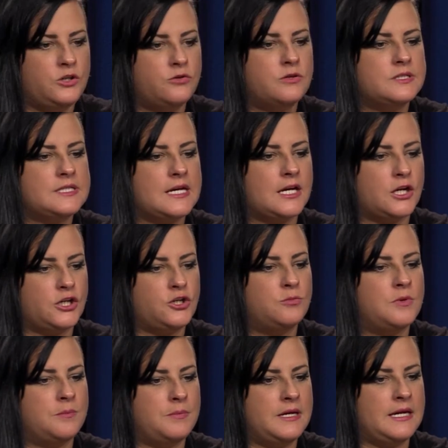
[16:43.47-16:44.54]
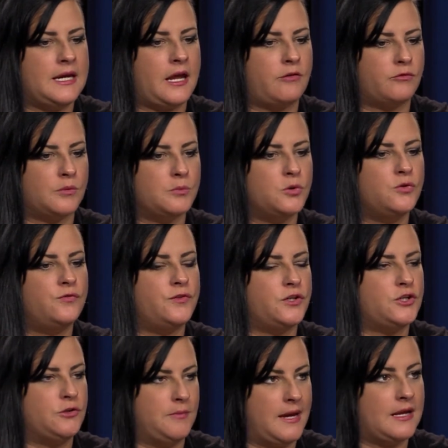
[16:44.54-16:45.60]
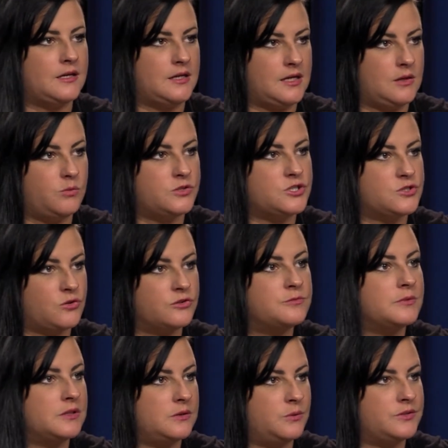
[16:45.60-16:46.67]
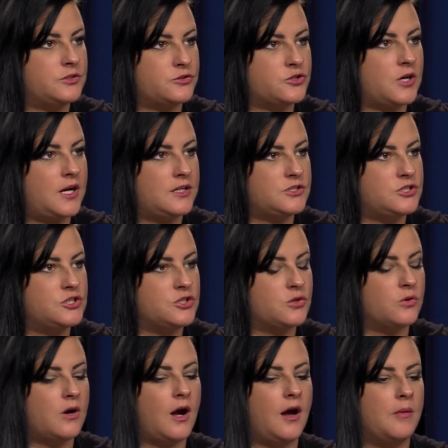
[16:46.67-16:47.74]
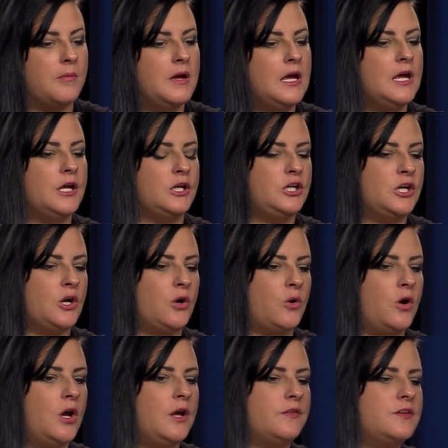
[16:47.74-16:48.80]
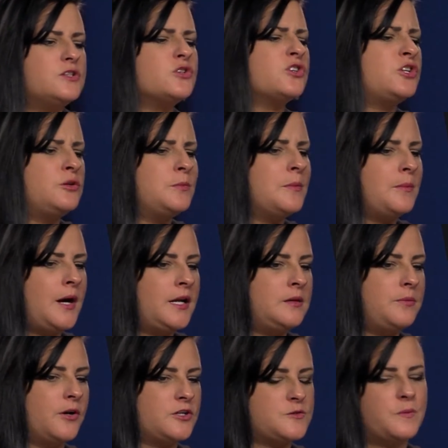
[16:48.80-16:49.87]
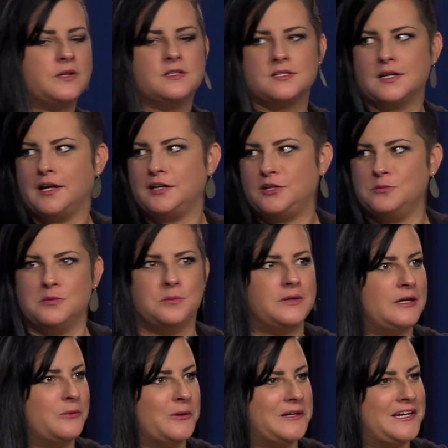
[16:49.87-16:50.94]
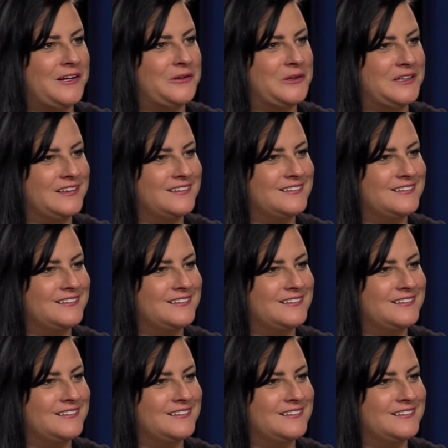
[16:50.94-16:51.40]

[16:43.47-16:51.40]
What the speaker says: can take a human being and remove the humanity, which is ultimately what they're trying to do, you know, these are human body parts, but it's not a human being we're killing.